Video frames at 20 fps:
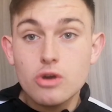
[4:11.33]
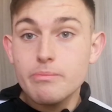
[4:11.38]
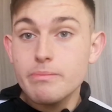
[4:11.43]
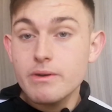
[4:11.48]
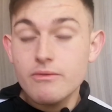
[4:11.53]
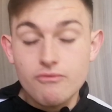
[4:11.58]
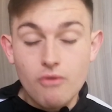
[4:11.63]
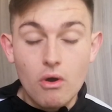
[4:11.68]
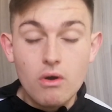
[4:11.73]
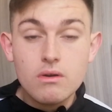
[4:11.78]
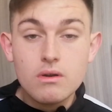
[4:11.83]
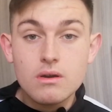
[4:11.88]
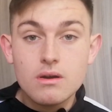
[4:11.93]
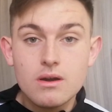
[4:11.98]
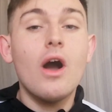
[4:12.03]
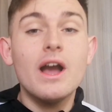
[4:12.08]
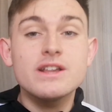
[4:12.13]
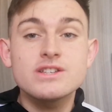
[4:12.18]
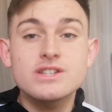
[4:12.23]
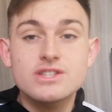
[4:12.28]
could be wrong.
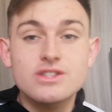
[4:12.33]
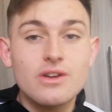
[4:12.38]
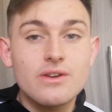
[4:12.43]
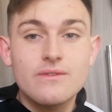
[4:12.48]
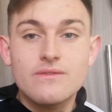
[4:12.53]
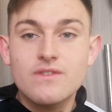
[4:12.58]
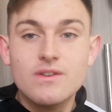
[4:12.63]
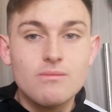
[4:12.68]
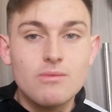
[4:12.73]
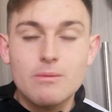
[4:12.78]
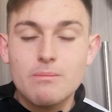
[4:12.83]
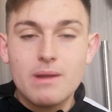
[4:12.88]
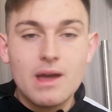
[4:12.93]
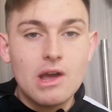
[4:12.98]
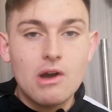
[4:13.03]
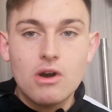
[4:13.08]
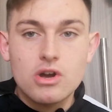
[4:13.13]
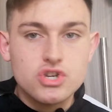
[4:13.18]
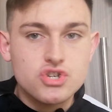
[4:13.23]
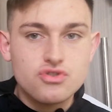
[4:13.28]
I just don't think we'll
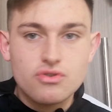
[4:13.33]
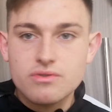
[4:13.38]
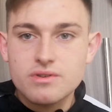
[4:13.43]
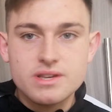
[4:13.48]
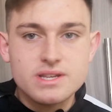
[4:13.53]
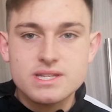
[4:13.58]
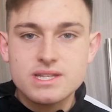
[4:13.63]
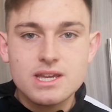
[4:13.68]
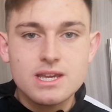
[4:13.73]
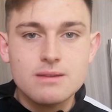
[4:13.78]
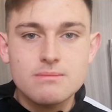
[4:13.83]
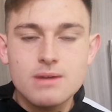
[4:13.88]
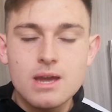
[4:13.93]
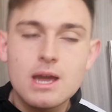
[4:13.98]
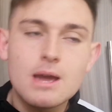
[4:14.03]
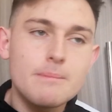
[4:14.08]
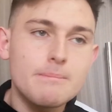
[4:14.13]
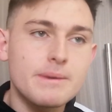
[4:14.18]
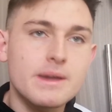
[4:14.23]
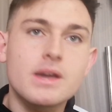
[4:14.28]
play our strongest team
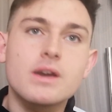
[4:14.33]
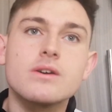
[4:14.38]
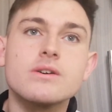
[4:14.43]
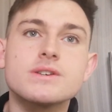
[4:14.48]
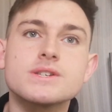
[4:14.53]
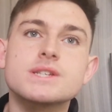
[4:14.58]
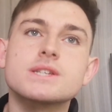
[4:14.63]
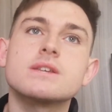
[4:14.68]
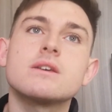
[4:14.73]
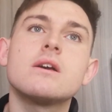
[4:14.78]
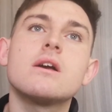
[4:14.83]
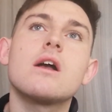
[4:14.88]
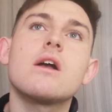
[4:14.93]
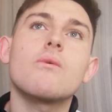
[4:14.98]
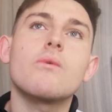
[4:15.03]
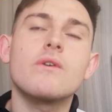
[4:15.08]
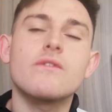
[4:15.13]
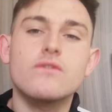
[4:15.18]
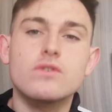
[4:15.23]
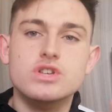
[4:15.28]
because
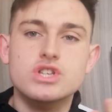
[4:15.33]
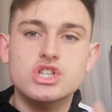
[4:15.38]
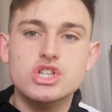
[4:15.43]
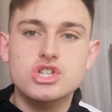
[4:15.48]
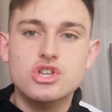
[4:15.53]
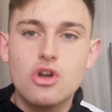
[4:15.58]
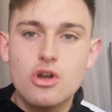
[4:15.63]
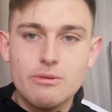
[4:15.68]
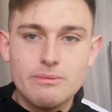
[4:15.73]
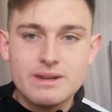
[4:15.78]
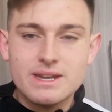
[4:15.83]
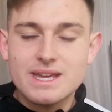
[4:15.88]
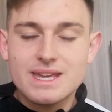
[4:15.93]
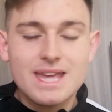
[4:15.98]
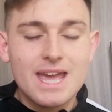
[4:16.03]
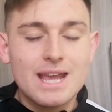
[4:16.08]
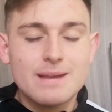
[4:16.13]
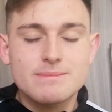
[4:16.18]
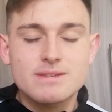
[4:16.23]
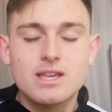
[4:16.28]
we've got so many
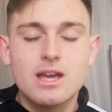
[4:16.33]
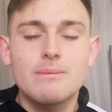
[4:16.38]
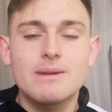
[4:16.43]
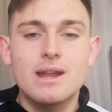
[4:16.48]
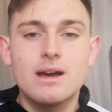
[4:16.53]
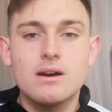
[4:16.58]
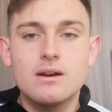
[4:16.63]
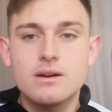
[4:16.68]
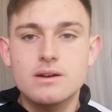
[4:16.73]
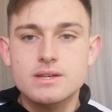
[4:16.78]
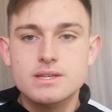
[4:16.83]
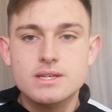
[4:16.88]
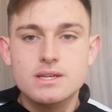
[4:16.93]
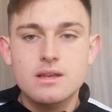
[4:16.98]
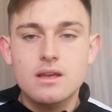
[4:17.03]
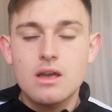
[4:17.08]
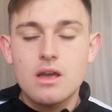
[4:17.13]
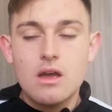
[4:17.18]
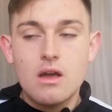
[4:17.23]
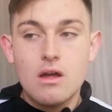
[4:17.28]
games coming at
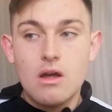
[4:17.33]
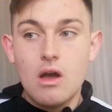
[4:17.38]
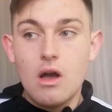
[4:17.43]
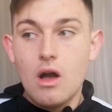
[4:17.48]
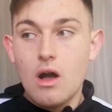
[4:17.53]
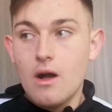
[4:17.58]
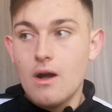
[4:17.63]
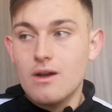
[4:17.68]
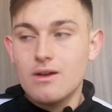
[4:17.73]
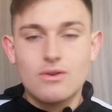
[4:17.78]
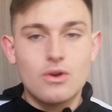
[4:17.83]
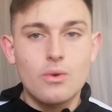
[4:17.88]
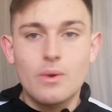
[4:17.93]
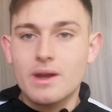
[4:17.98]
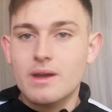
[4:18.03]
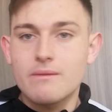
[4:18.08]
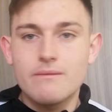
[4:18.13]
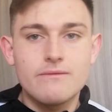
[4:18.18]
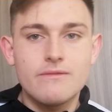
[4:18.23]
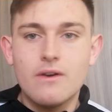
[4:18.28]
us
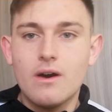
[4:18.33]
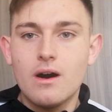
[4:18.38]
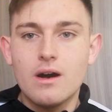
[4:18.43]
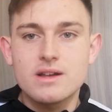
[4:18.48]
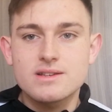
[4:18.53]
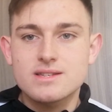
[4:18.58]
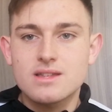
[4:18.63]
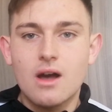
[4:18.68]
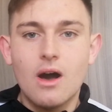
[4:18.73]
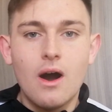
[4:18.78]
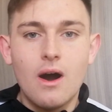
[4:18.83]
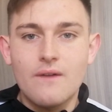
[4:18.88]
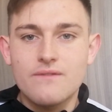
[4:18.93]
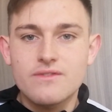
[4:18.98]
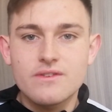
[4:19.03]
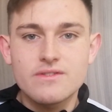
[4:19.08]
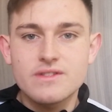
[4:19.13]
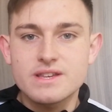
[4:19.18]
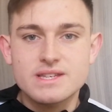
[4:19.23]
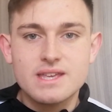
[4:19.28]
quick and fast
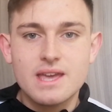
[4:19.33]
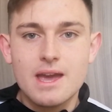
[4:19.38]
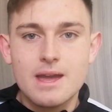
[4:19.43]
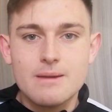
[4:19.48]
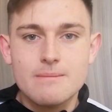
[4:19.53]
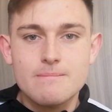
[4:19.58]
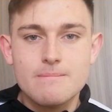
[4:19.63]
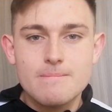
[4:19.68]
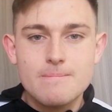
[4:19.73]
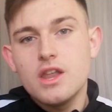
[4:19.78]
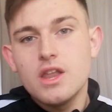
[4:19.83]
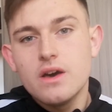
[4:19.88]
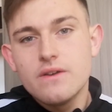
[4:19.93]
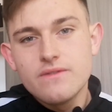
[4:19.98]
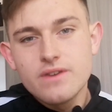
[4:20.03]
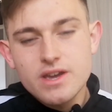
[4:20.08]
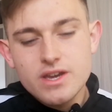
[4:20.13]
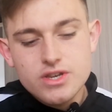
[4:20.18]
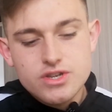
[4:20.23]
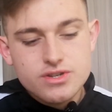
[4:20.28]
after this game.
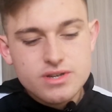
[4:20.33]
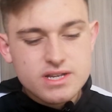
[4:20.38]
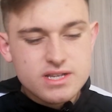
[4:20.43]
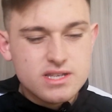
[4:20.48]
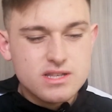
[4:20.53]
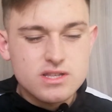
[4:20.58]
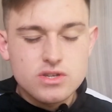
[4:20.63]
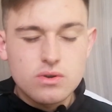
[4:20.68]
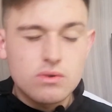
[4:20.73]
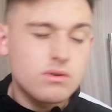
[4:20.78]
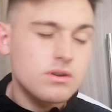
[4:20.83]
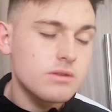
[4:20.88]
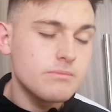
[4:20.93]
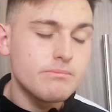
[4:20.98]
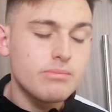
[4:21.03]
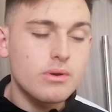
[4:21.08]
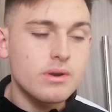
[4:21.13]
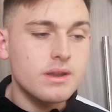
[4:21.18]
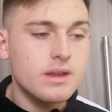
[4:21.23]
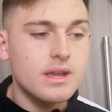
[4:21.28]
Another interesting
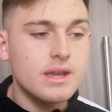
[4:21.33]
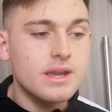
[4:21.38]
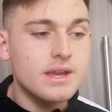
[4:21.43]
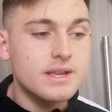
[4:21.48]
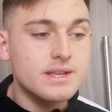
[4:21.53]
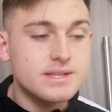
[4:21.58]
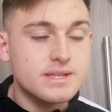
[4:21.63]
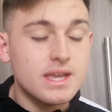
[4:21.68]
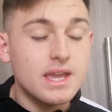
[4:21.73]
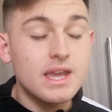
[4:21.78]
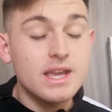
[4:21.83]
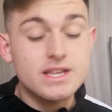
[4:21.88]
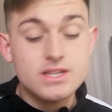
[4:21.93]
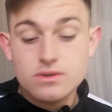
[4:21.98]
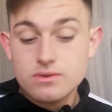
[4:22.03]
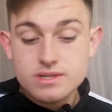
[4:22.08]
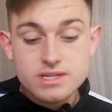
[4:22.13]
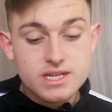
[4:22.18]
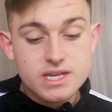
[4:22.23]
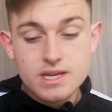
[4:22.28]
talking point is,
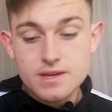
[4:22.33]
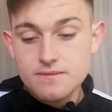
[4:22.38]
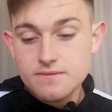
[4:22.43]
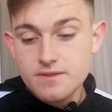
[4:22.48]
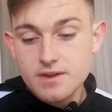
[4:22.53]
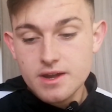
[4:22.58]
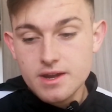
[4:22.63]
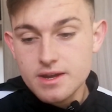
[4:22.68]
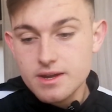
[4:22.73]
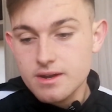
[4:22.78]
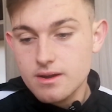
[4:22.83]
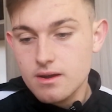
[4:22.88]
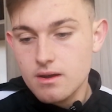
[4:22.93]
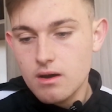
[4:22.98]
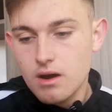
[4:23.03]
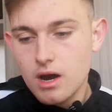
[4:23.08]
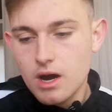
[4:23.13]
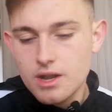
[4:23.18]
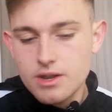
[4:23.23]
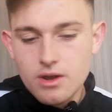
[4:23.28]
it's on
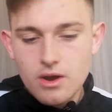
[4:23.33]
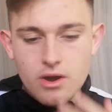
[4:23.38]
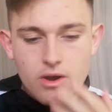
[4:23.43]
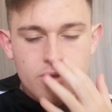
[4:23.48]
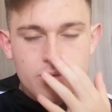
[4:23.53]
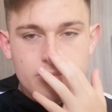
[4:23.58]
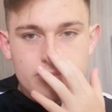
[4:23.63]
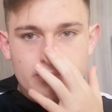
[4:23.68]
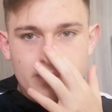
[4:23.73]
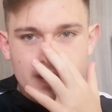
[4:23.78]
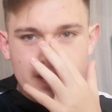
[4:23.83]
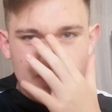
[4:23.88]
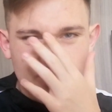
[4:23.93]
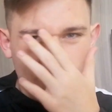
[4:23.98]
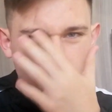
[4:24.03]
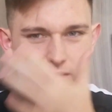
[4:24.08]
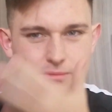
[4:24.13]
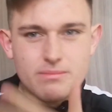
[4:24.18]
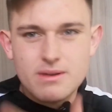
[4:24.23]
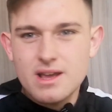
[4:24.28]
TV. I know Man
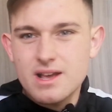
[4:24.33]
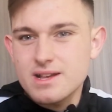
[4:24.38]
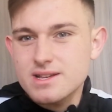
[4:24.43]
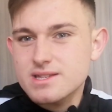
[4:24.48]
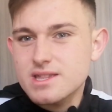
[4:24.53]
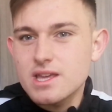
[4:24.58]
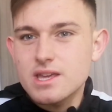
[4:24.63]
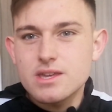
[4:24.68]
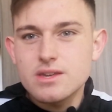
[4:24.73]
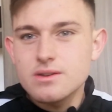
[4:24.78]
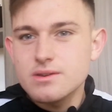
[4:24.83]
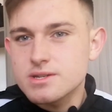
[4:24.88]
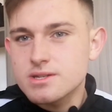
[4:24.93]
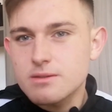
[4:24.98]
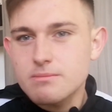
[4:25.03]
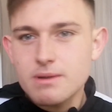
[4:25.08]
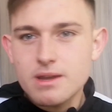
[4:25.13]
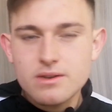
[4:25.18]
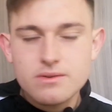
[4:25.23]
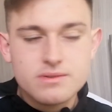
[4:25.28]
United players, they're
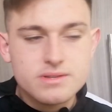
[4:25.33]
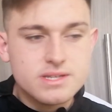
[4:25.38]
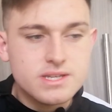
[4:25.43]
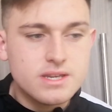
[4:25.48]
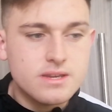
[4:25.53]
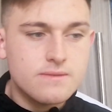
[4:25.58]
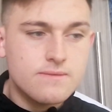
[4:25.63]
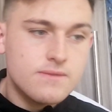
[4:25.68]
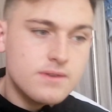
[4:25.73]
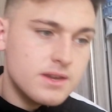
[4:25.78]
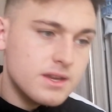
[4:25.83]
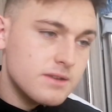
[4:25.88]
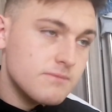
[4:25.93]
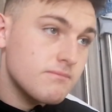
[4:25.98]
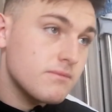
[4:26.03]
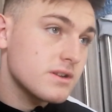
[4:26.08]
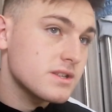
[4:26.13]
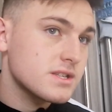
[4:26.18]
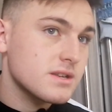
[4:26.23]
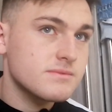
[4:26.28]
used to being on
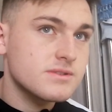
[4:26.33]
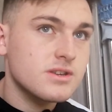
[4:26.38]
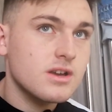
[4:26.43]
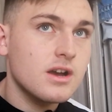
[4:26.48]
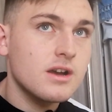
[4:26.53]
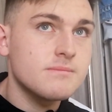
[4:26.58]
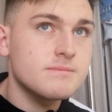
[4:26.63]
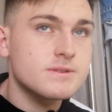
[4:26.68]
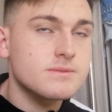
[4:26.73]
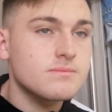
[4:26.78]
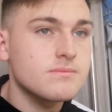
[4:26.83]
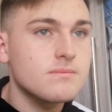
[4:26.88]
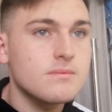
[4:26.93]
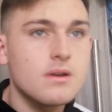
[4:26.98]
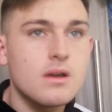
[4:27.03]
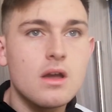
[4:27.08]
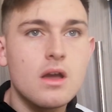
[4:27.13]
TV, but sometimes